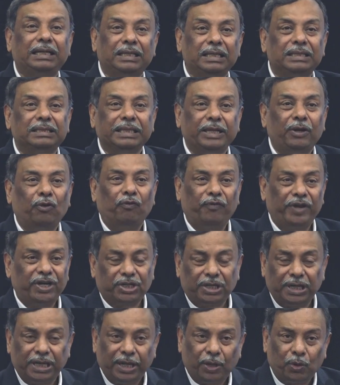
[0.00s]
this
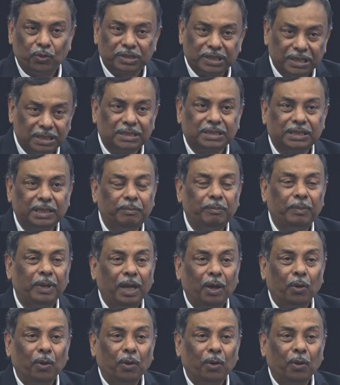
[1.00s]
innovation ecosystem